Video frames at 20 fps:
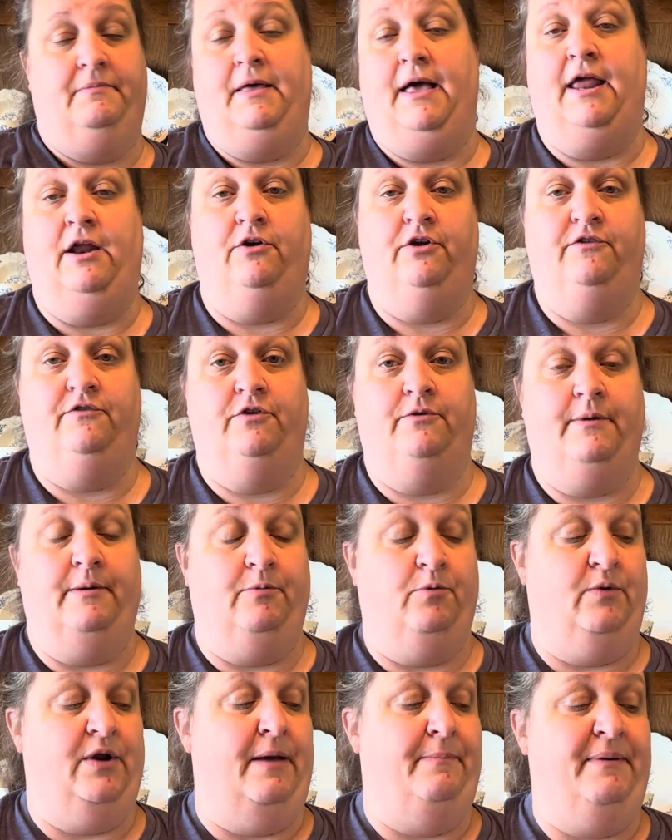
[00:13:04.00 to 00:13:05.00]
I don't even
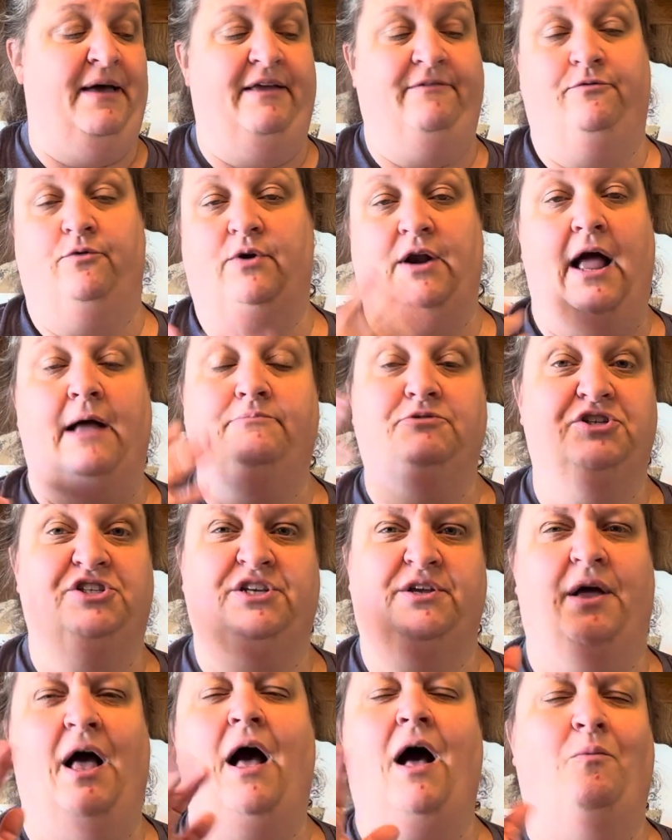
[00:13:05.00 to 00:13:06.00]
remember what I paid for
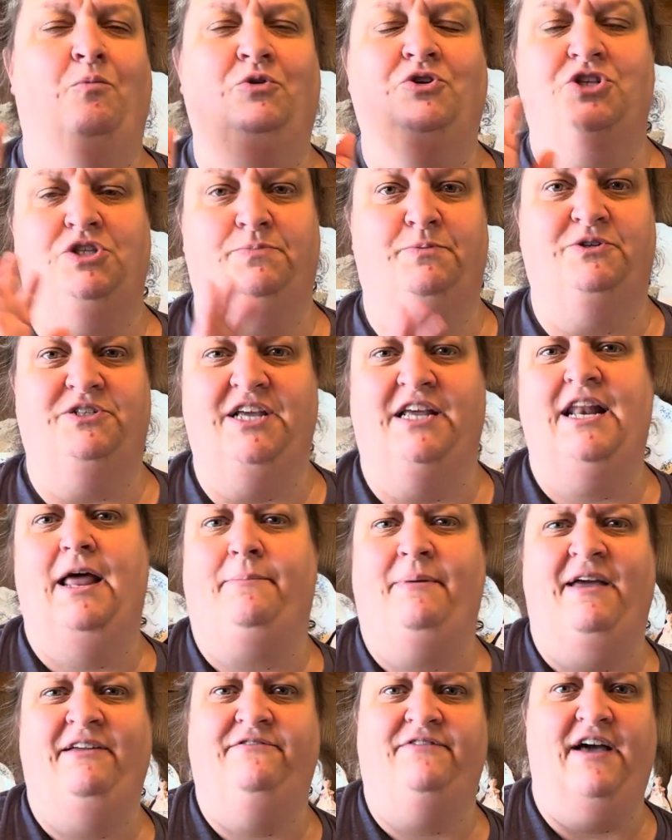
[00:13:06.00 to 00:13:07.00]
it. We'll just pretend I
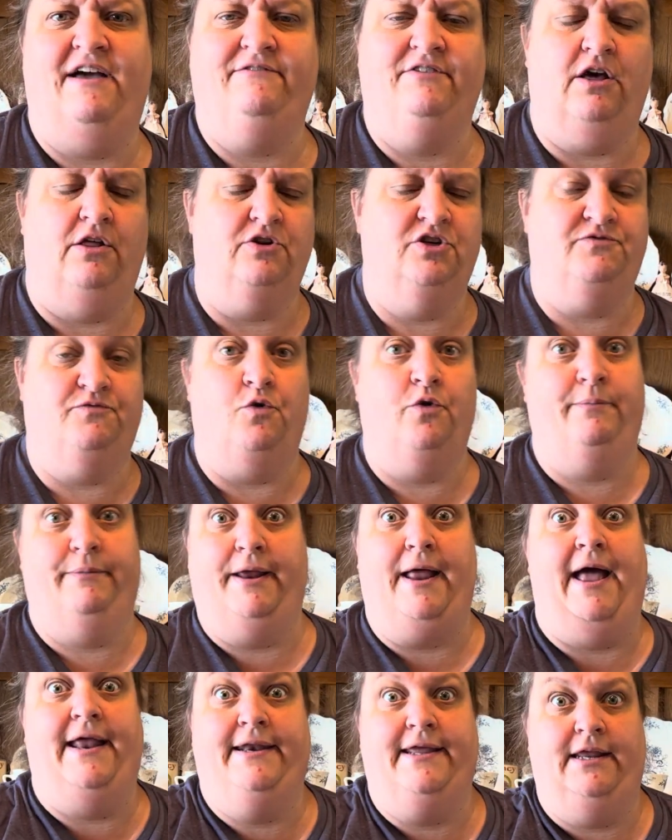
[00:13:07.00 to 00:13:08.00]
paid $5 for it,
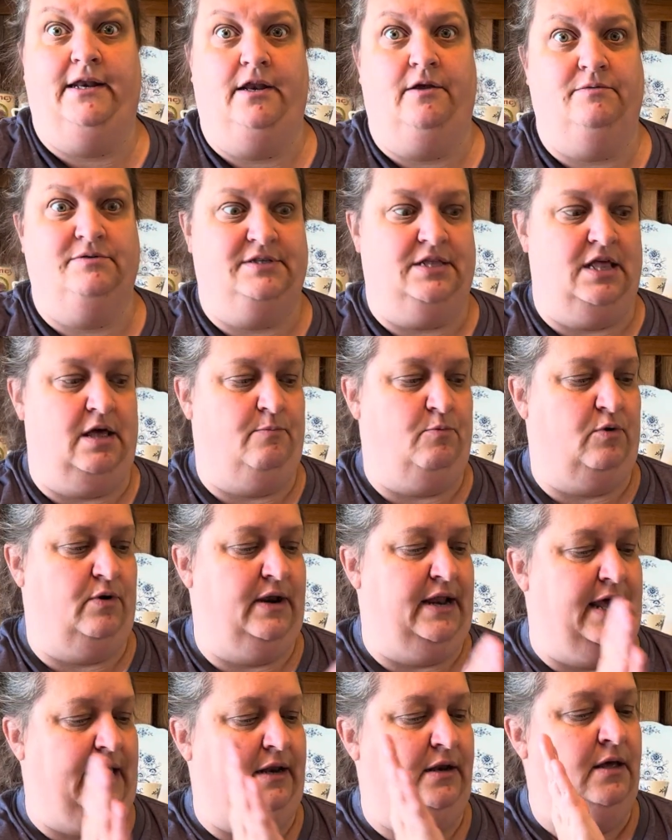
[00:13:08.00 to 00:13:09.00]
but I didn't. It was a lot more than
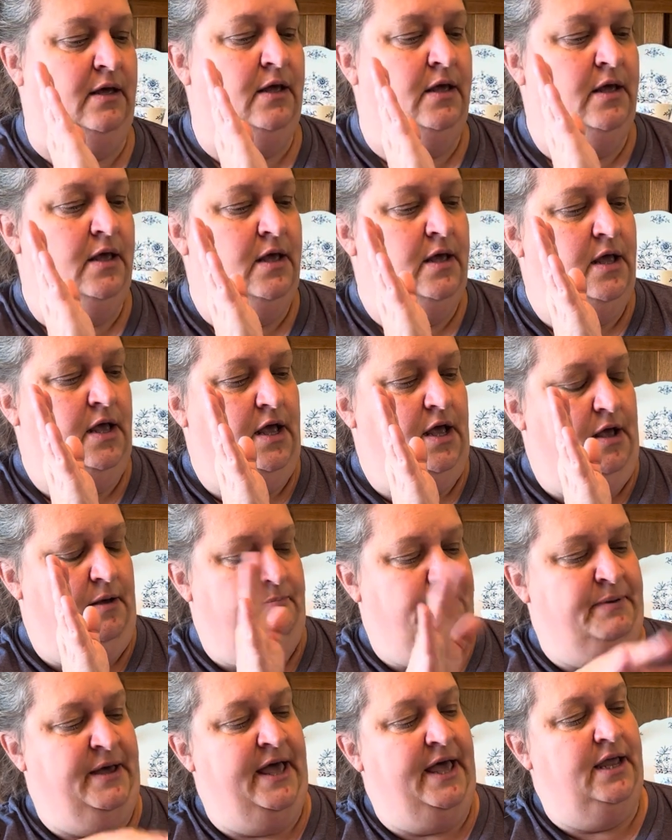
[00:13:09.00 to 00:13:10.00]
that.
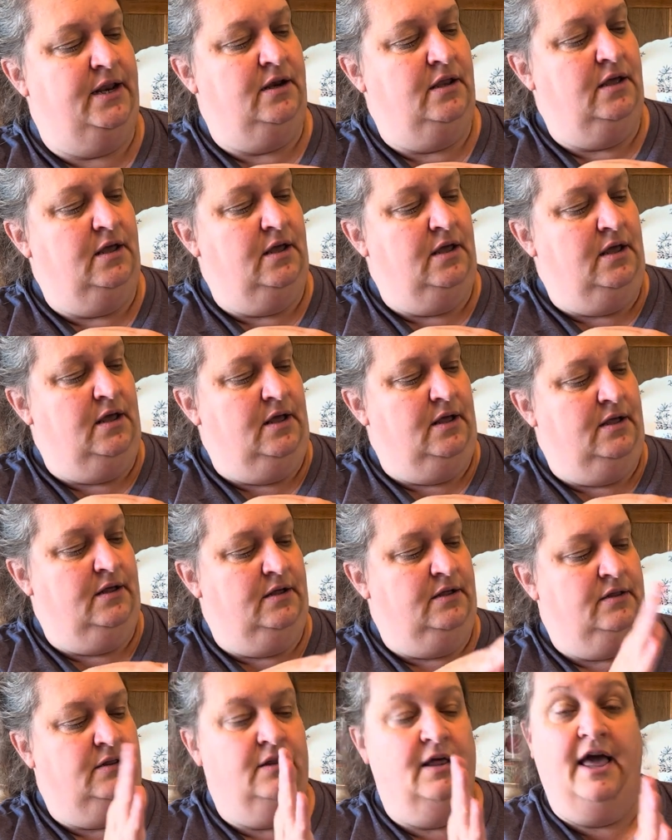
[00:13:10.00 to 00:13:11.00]
But
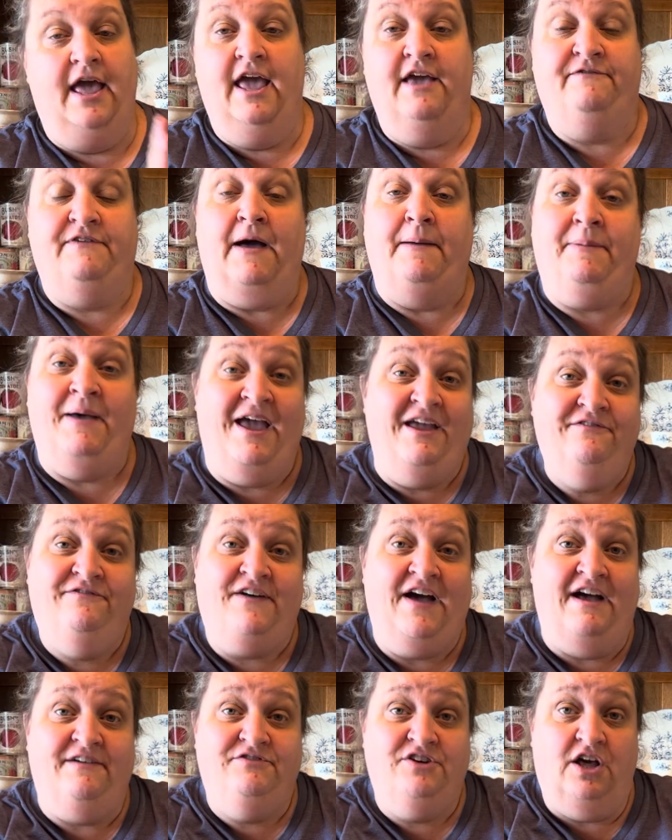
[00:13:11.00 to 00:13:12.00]
if I paid
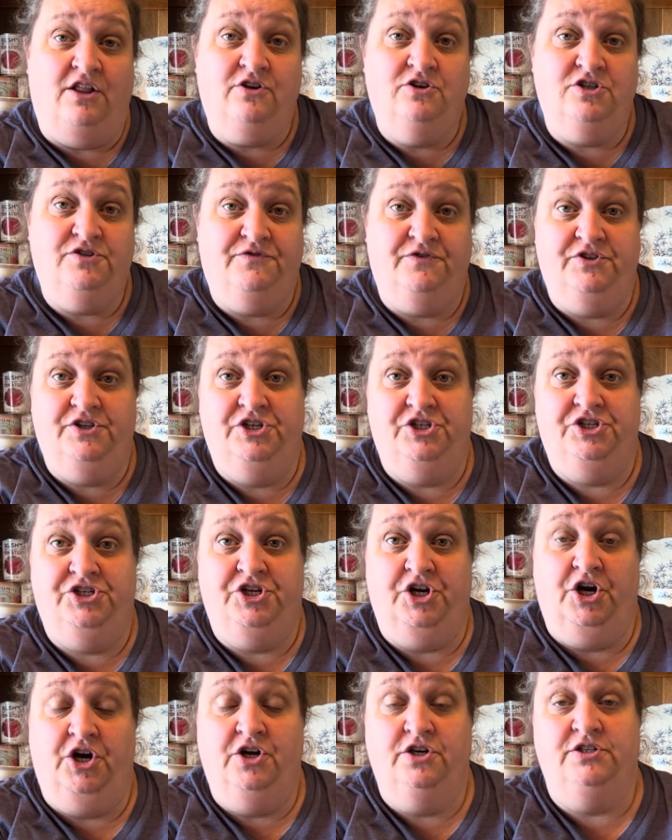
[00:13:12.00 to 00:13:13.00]
$5 for this
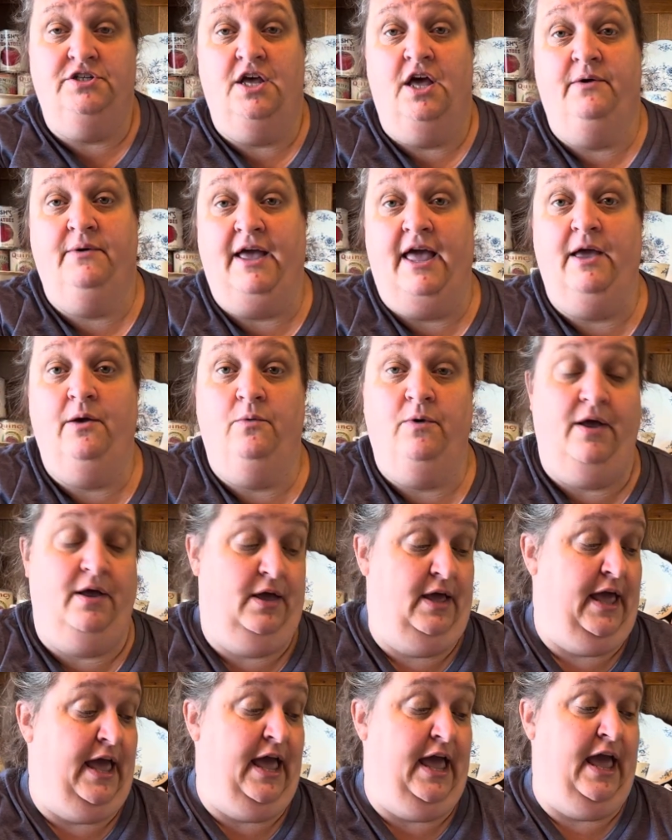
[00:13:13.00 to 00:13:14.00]
shirt, okay,
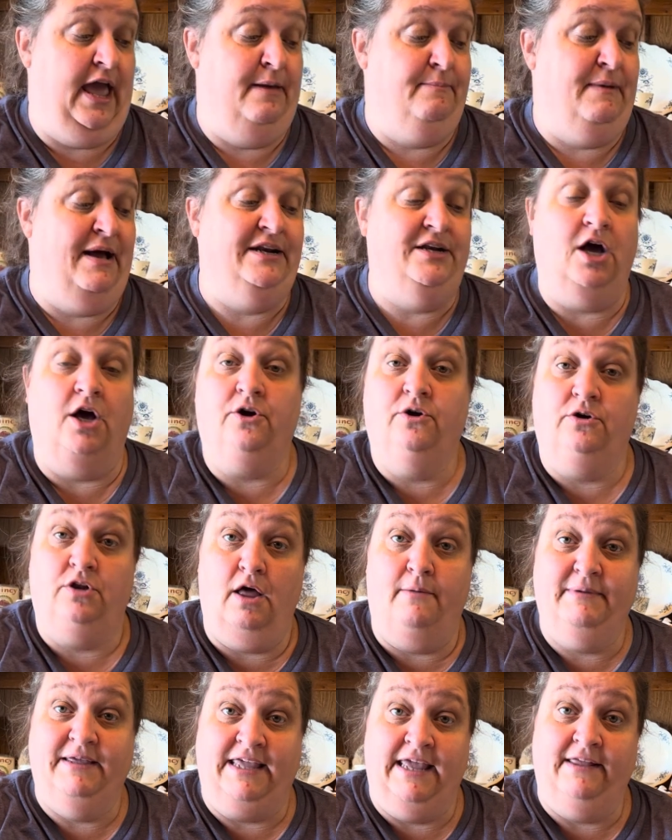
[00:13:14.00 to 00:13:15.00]
and my daughter-in-law
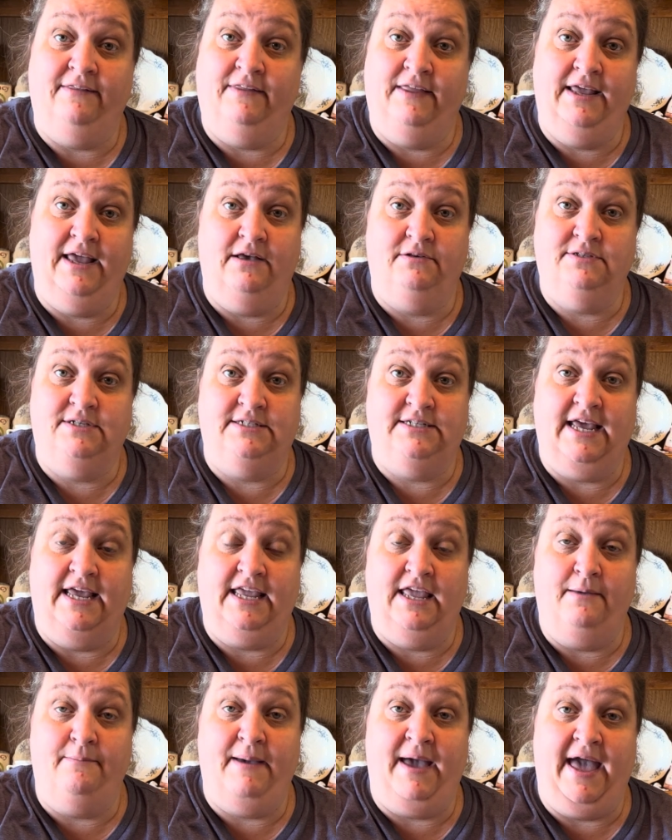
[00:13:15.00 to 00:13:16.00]
McKinley goes to take
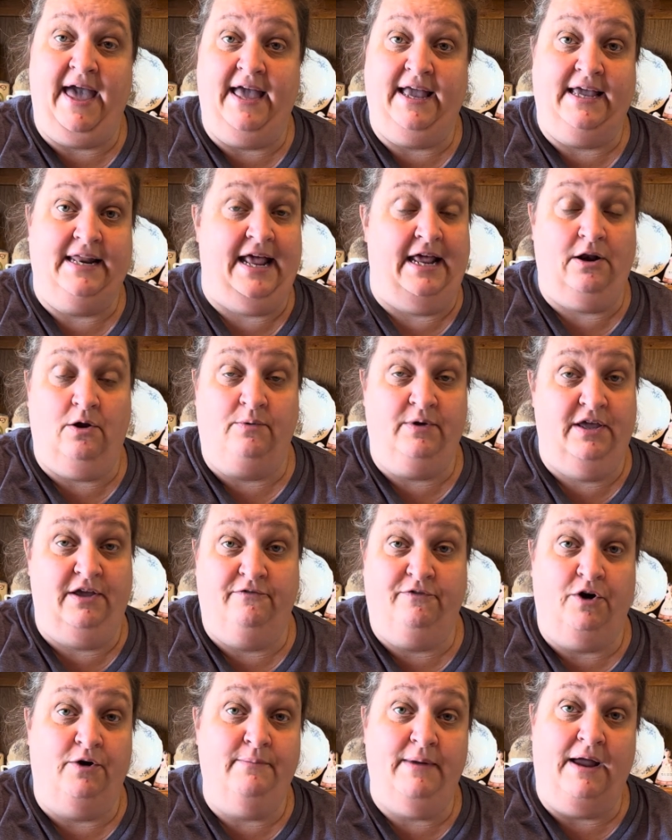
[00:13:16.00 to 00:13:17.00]
it back and I don't give
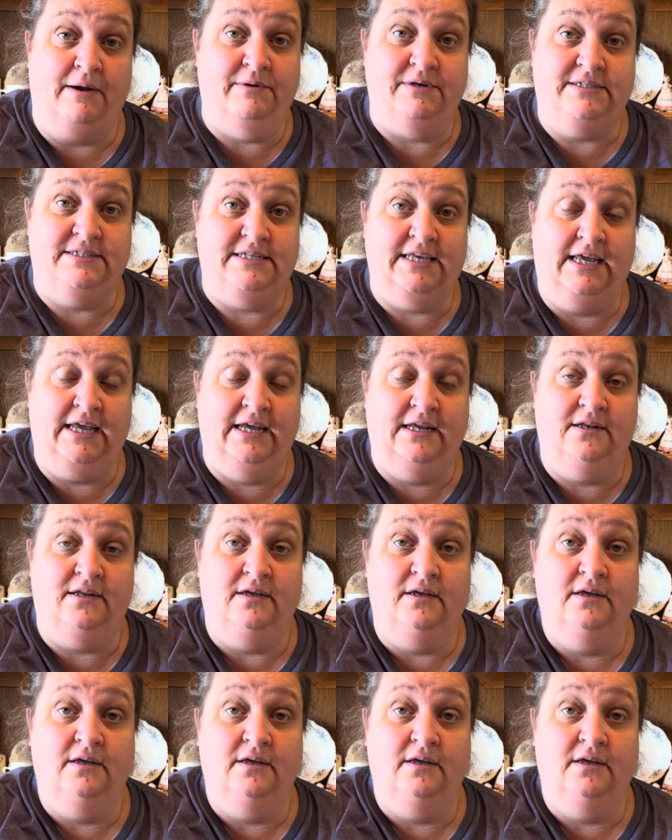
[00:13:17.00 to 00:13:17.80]
her my receipt,